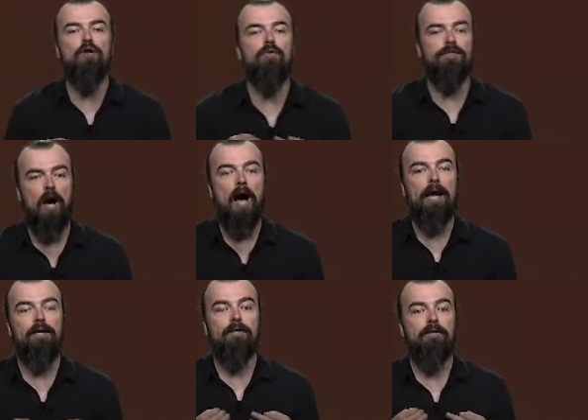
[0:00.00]
you
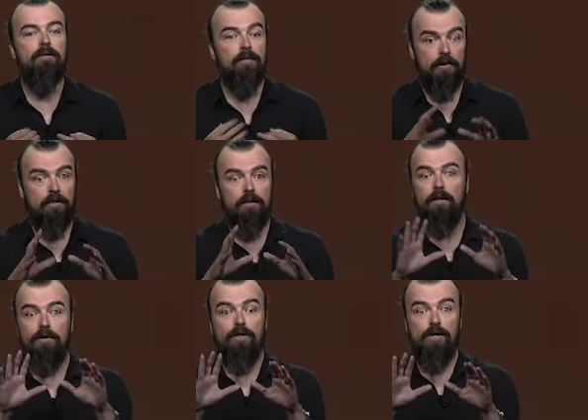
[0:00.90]
thought,
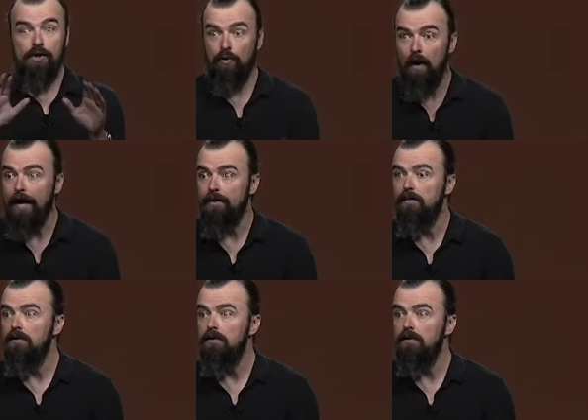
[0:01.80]
you're right.